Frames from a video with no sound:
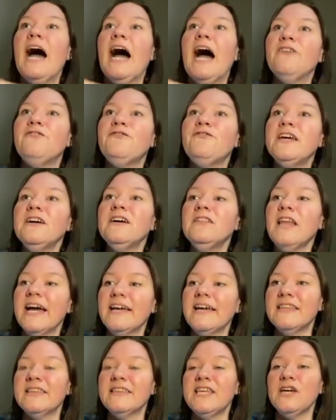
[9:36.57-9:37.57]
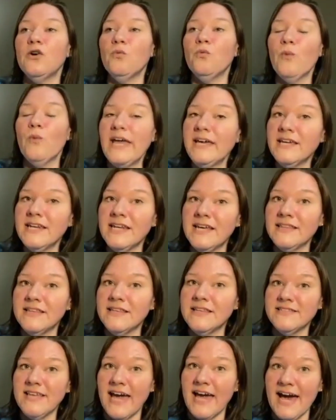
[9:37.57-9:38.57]
I feel like that the awakening
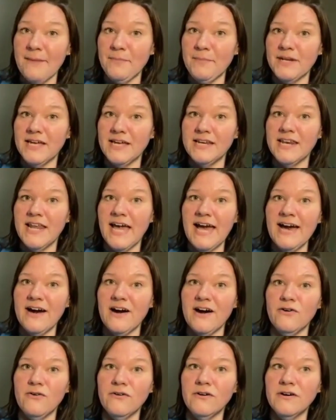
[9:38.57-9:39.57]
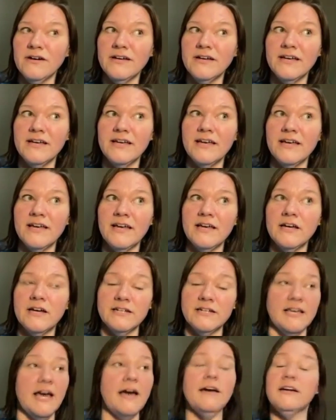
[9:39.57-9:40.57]
that's happening now,
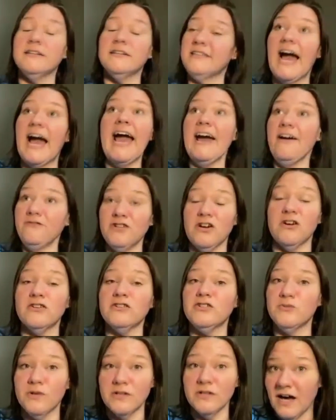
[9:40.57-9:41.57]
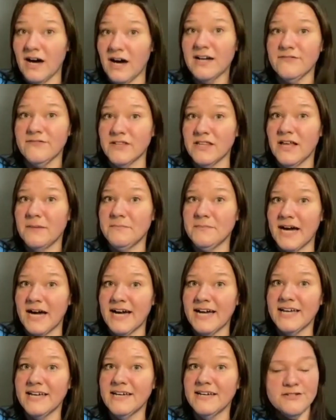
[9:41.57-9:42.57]
because I have talked to a lot of
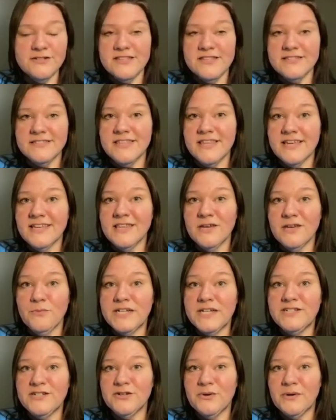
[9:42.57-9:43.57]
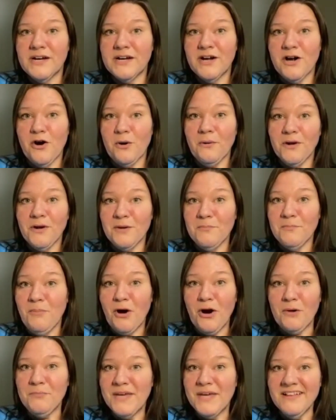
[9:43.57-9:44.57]
alumni. There's this thing that we do and
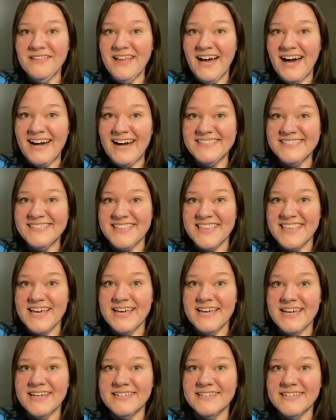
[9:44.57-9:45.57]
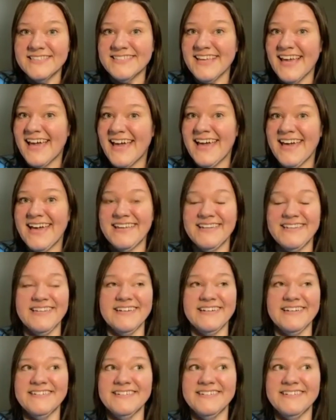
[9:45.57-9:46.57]
compartmentalize things
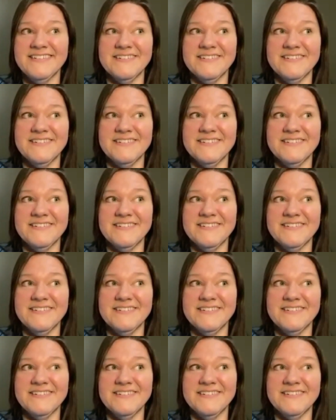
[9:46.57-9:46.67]
and